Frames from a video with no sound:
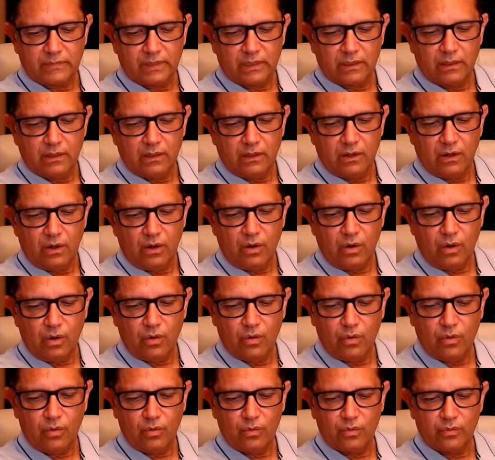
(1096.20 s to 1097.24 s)

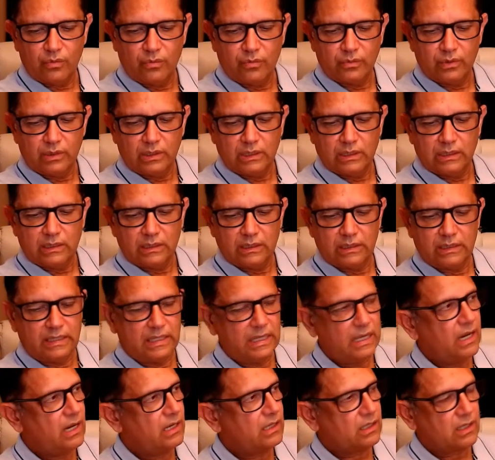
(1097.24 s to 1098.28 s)
how they
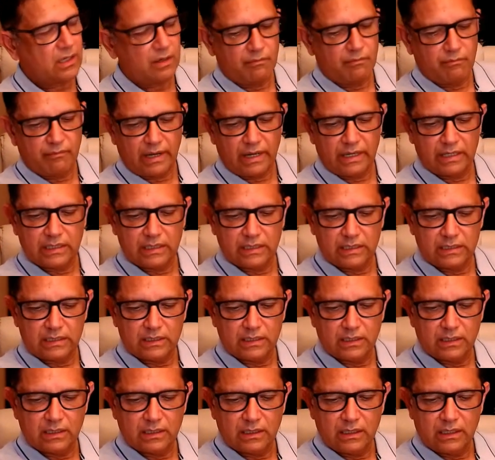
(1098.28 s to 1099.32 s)
are combined
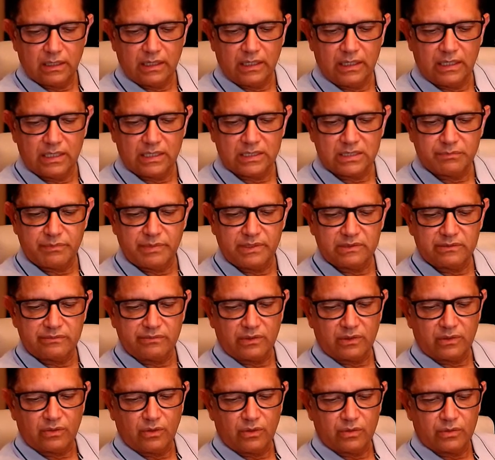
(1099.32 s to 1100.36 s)
in a
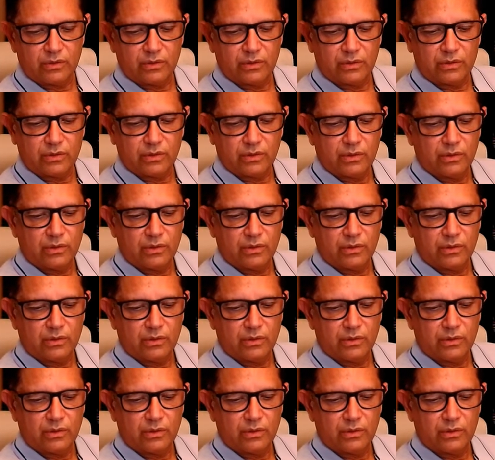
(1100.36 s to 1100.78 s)
specific order